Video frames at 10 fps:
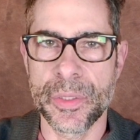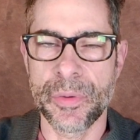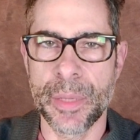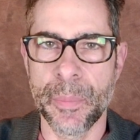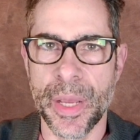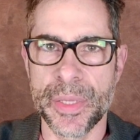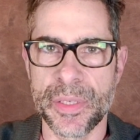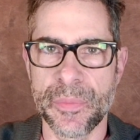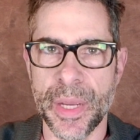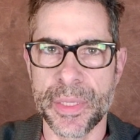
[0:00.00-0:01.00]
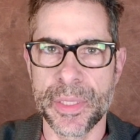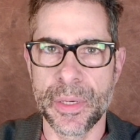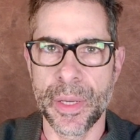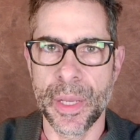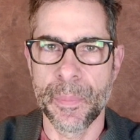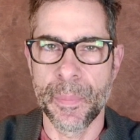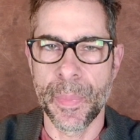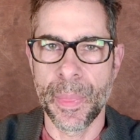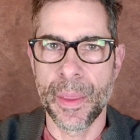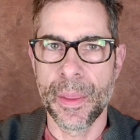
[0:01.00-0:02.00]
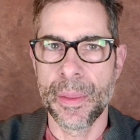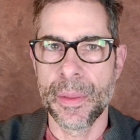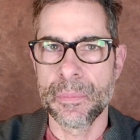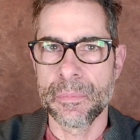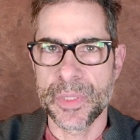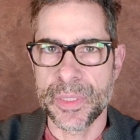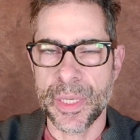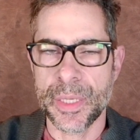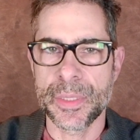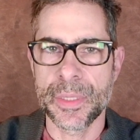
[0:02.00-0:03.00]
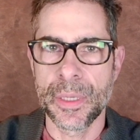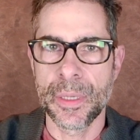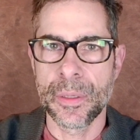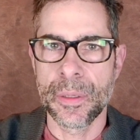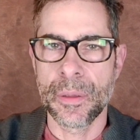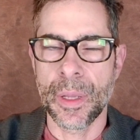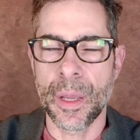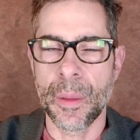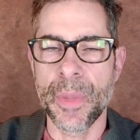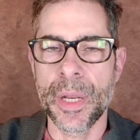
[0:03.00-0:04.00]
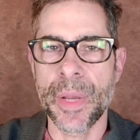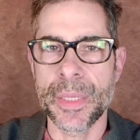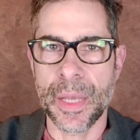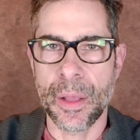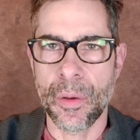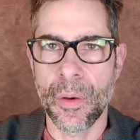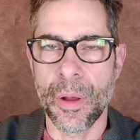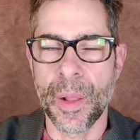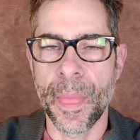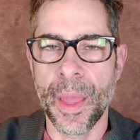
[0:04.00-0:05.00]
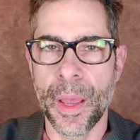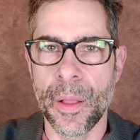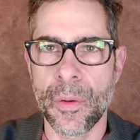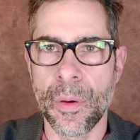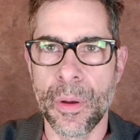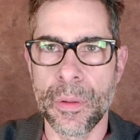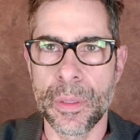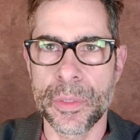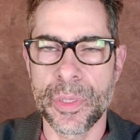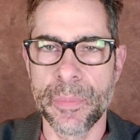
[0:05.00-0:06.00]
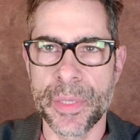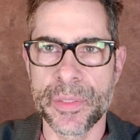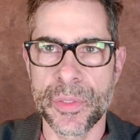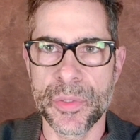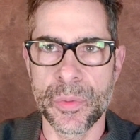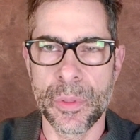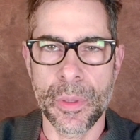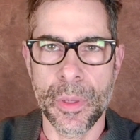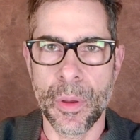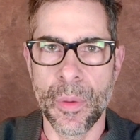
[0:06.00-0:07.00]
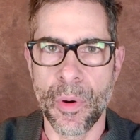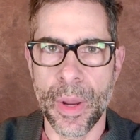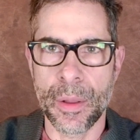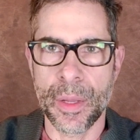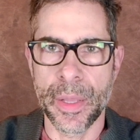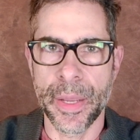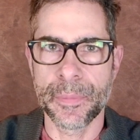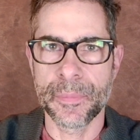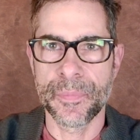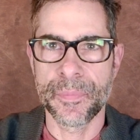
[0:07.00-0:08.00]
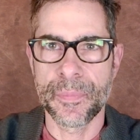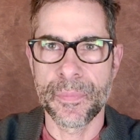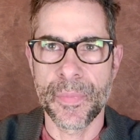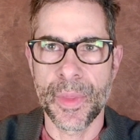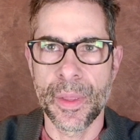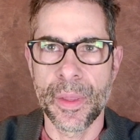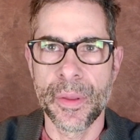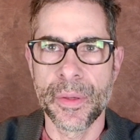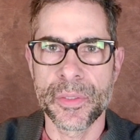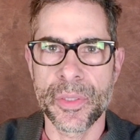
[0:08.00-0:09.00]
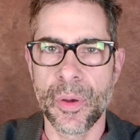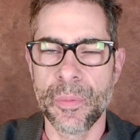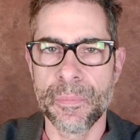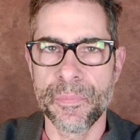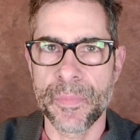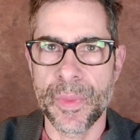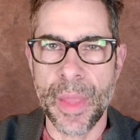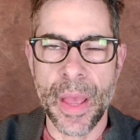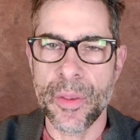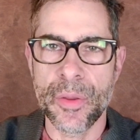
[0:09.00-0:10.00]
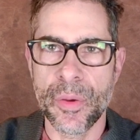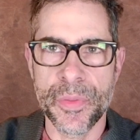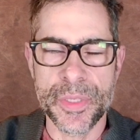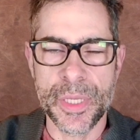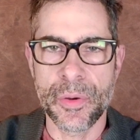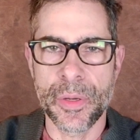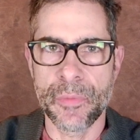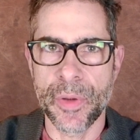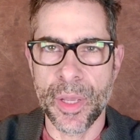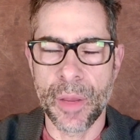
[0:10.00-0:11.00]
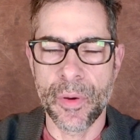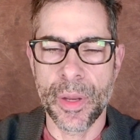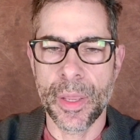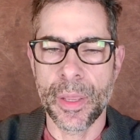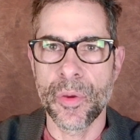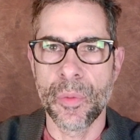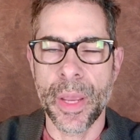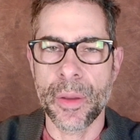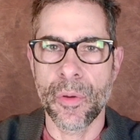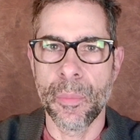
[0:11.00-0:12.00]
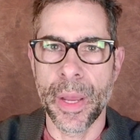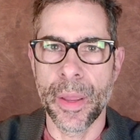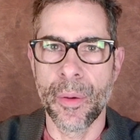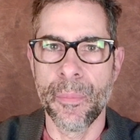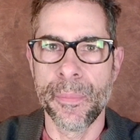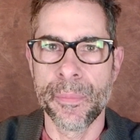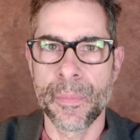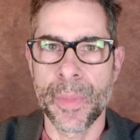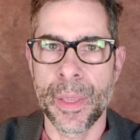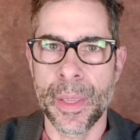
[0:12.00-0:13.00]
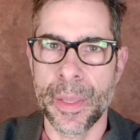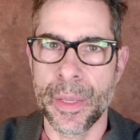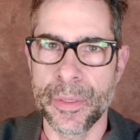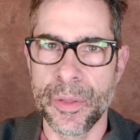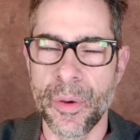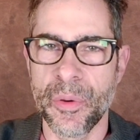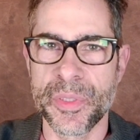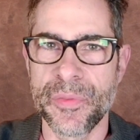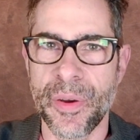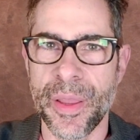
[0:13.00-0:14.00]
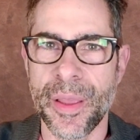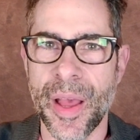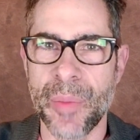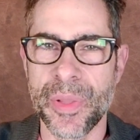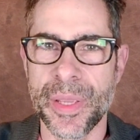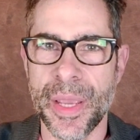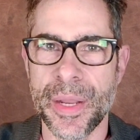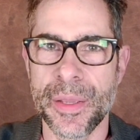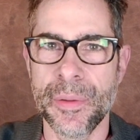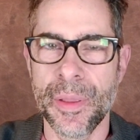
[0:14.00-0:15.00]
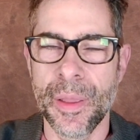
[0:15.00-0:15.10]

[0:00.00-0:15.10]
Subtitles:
gram-positive bacteria. 6, minimize alcohol. Alcohol also makes the stool go more alkaline. So now you know the secret of recovering your microbiome. I know it was a very complicated